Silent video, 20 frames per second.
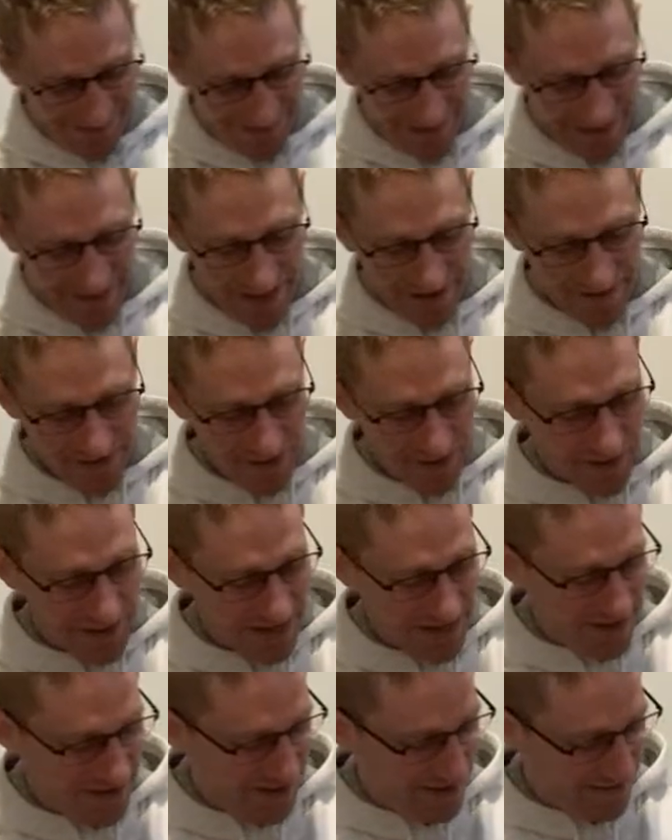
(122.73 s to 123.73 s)
I have a little
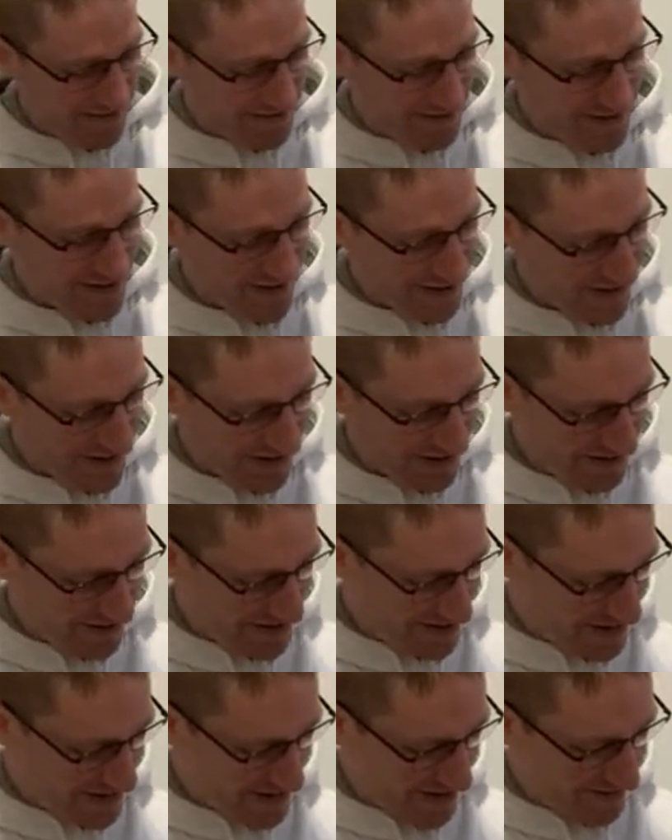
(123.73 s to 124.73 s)
kitty here
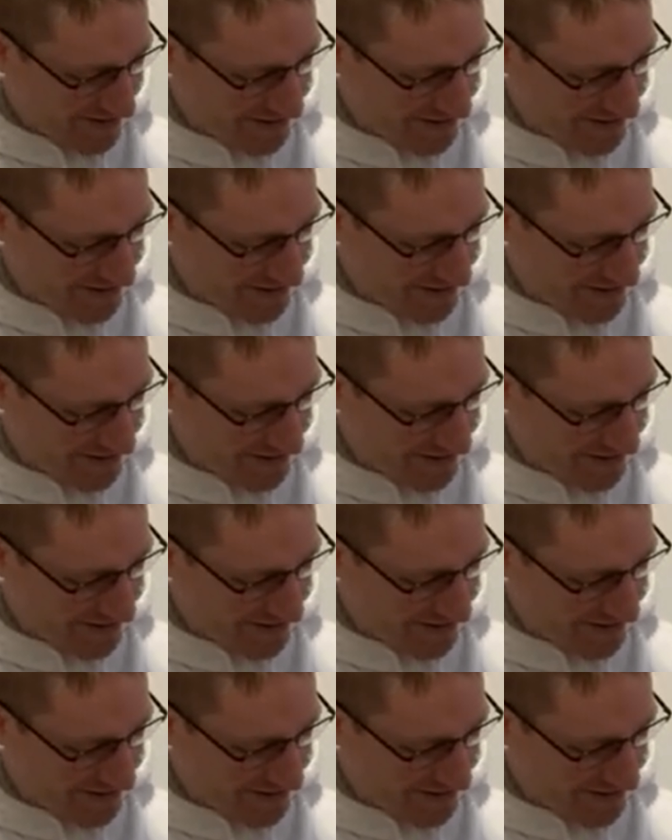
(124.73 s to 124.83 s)
today,